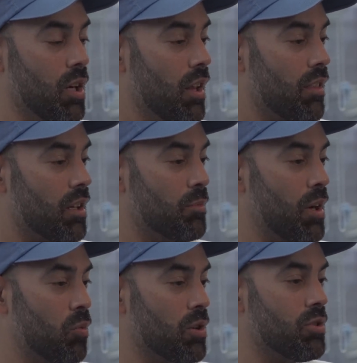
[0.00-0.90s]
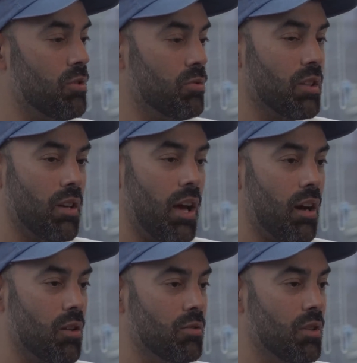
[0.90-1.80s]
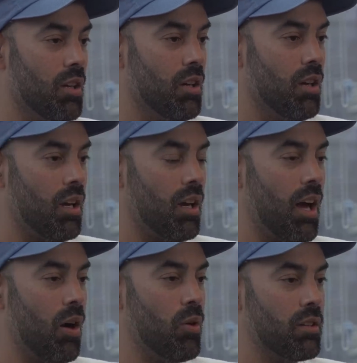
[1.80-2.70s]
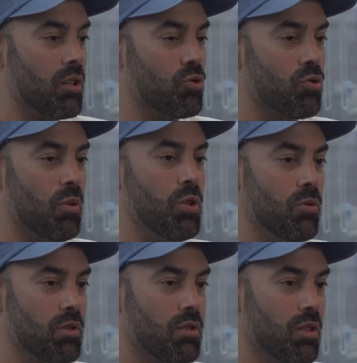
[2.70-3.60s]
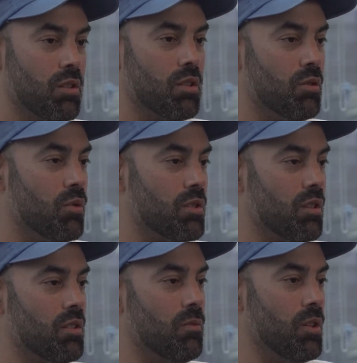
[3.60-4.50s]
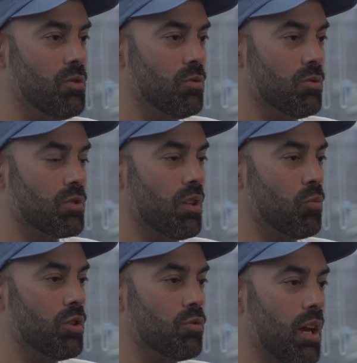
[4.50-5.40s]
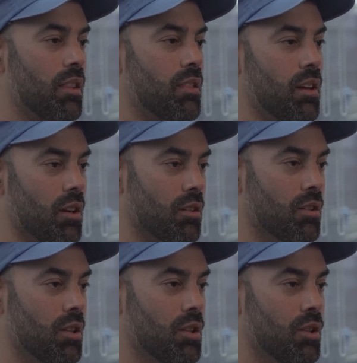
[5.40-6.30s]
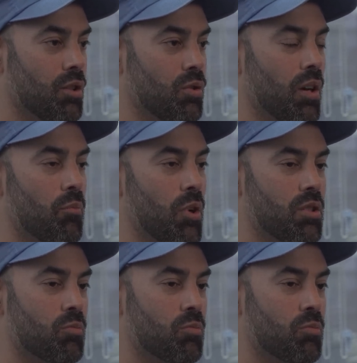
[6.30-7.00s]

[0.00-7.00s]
Think about what you're doing now and how it contributes to you as an individual so that when you get there, you have much